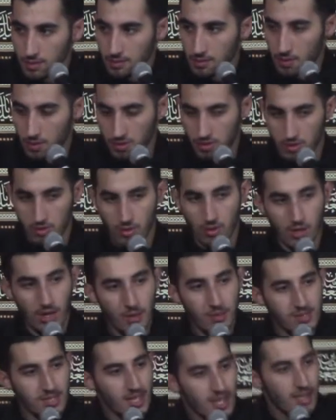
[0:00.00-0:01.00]
Because Rasulullah
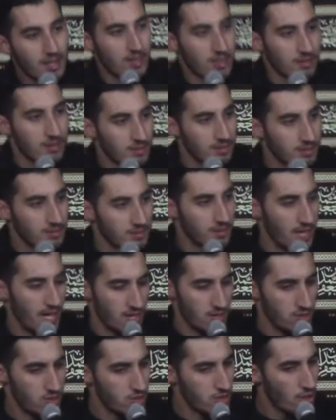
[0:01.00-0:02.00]
was a leader. He
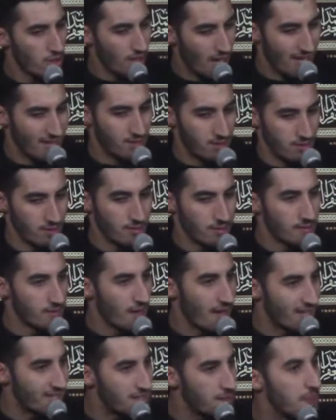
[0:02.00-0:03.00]
had to show, he had to,
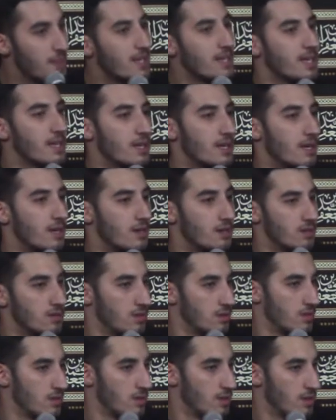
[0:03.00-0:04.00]
had to be a leader.
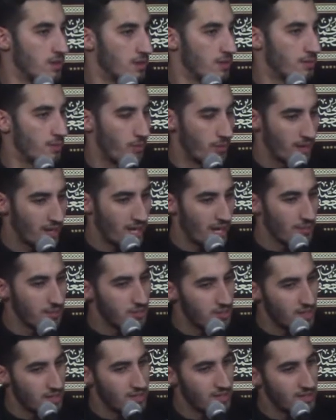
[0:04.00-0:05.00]
But when it came to
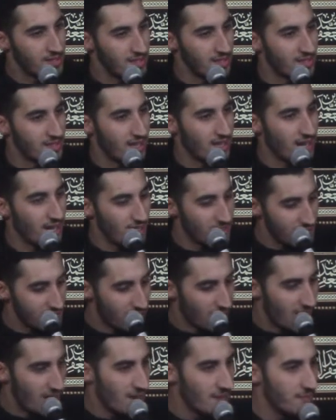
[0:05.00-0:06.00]
Sayyidina Zahra alayhi
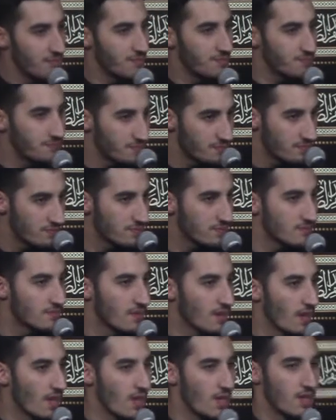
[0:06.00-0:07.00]
salam,
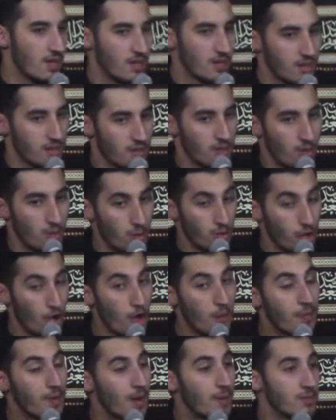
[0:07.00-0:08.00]
he would
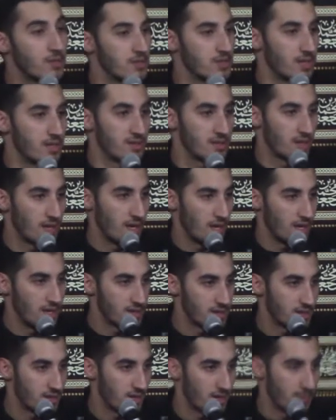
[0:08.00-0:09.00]
open up to Sayyidina Zahra alayhi
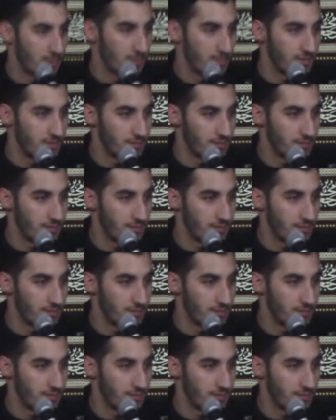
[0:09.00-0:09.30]
salam.